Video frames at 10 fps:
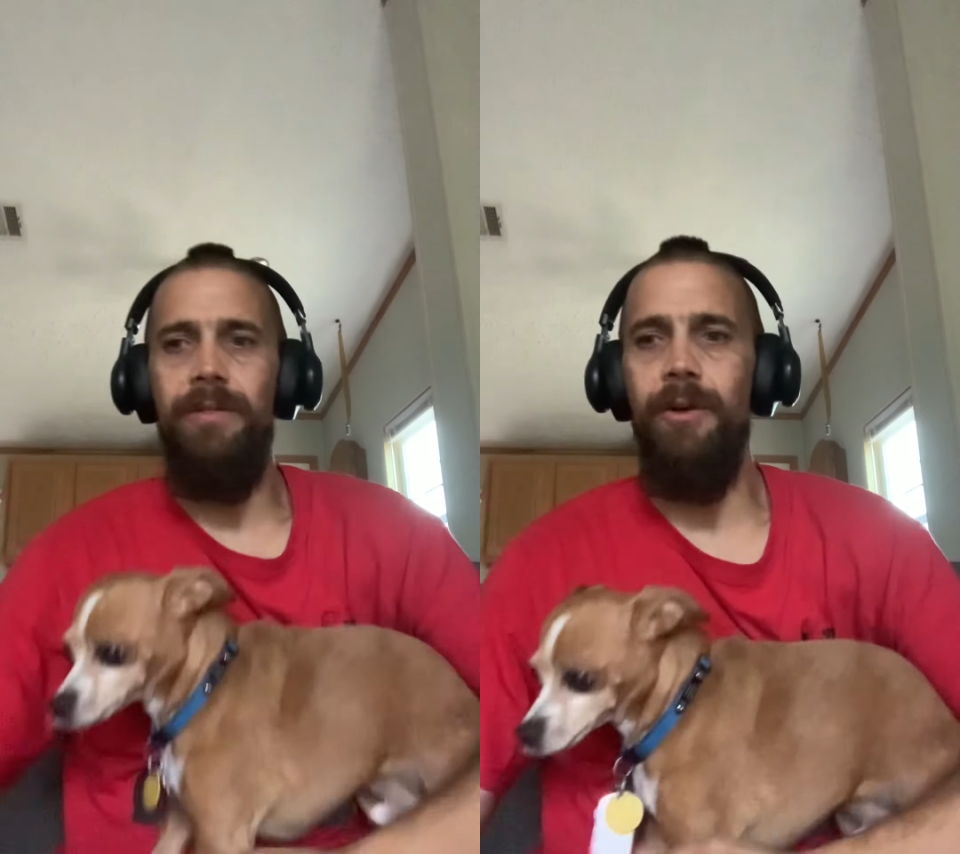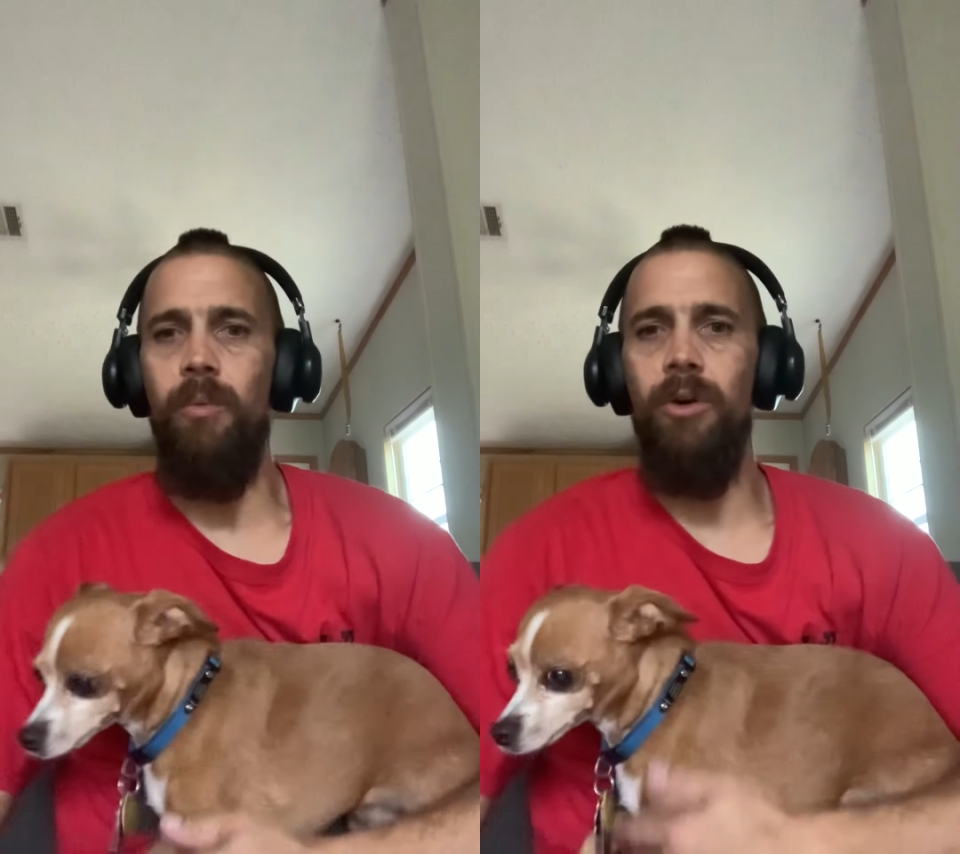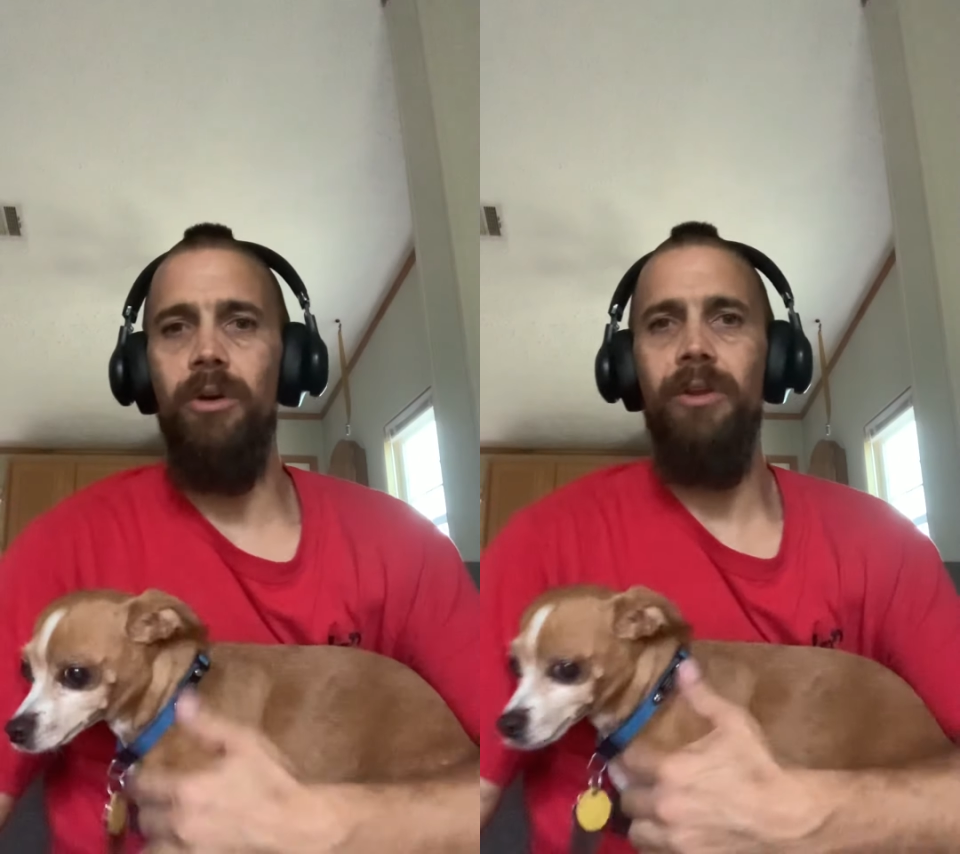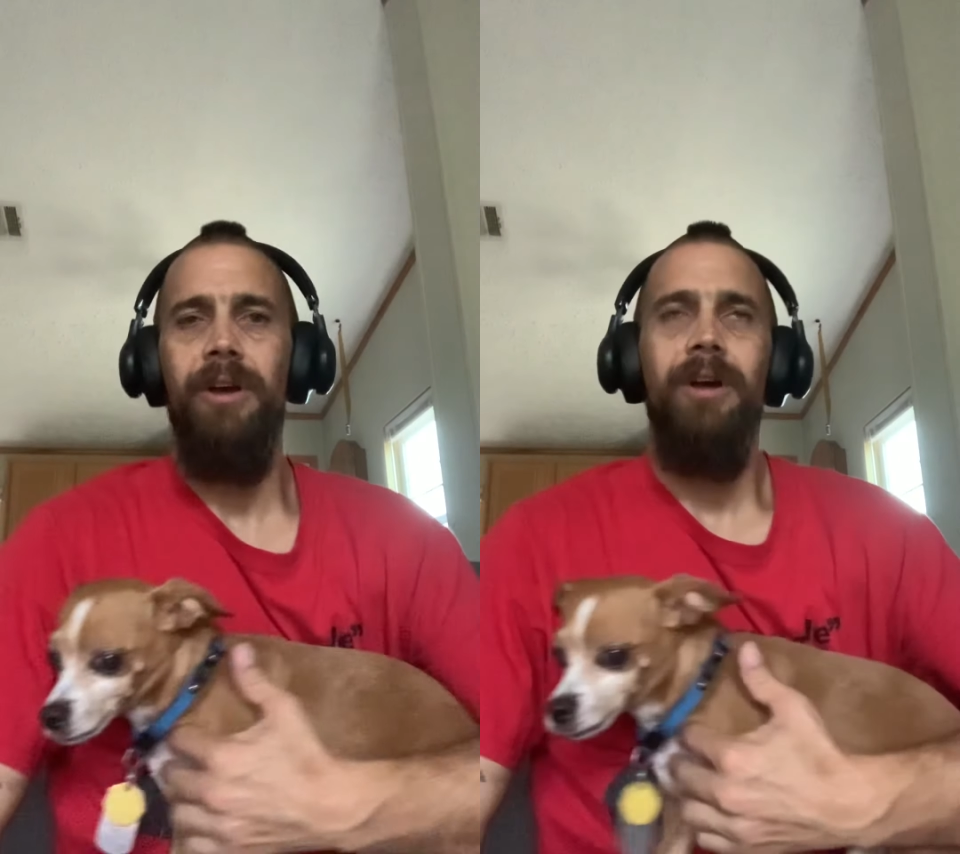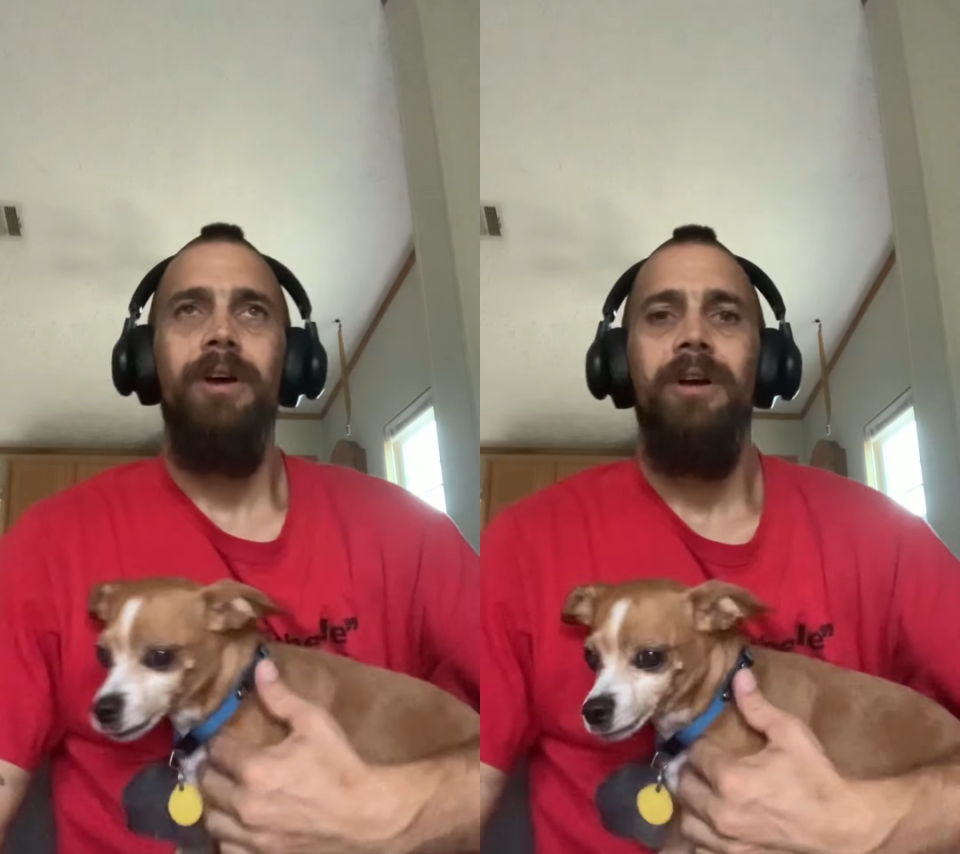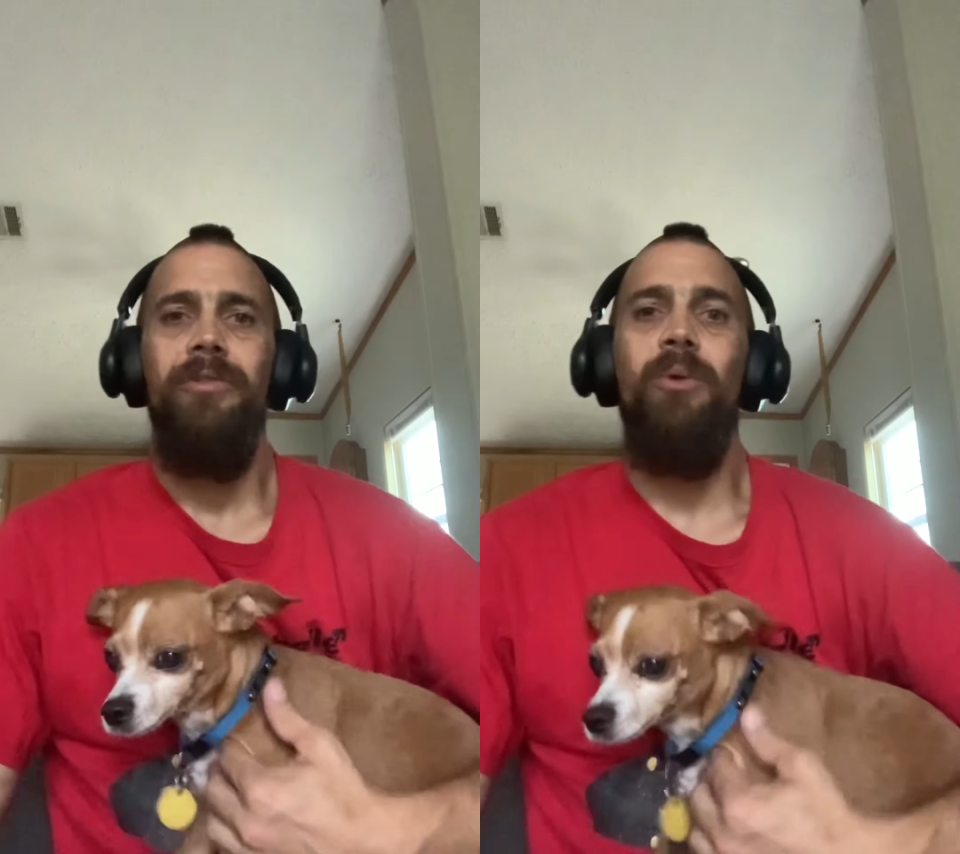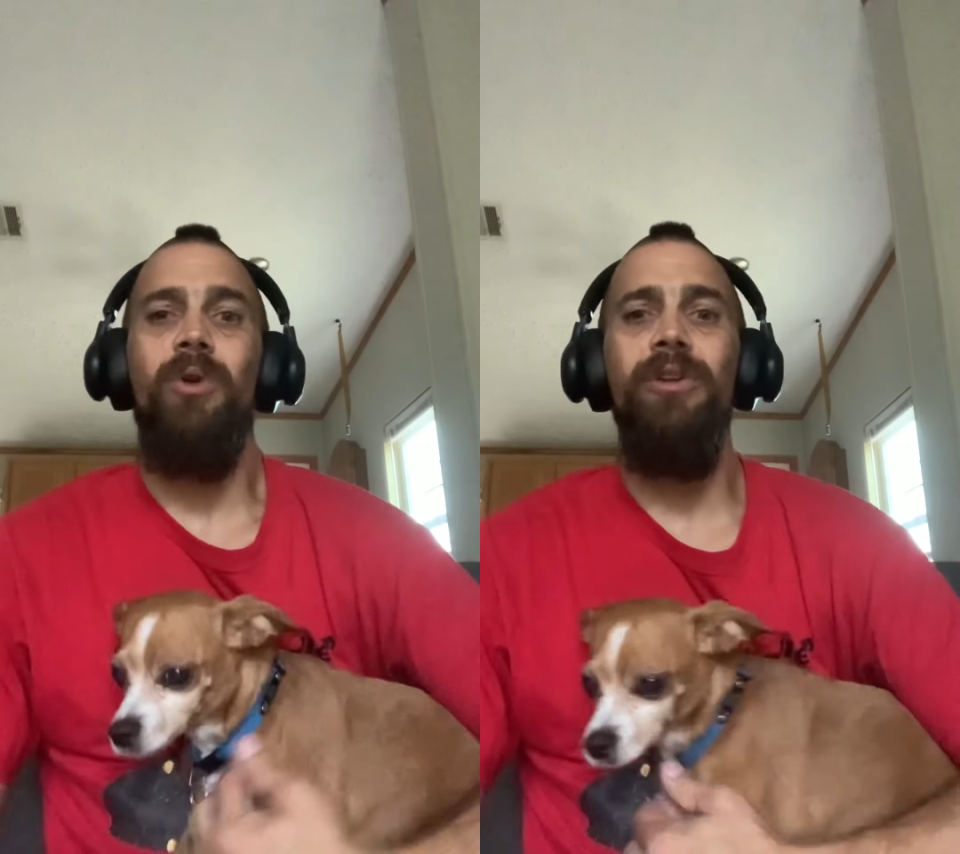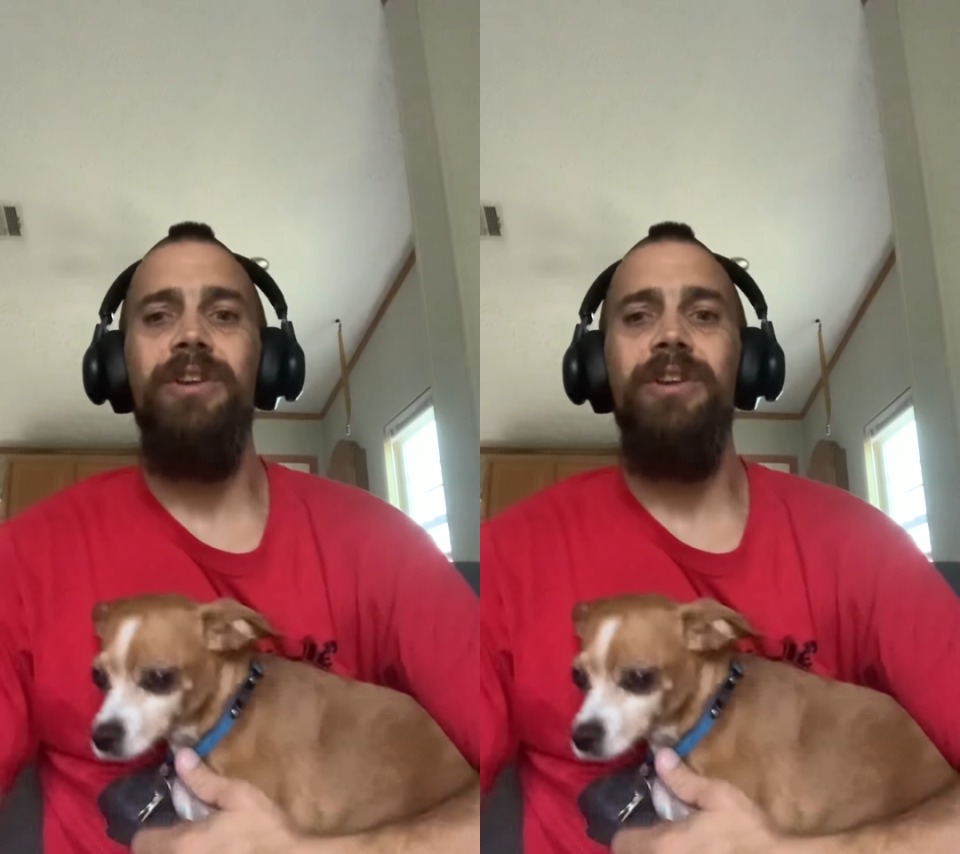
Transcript: the world the world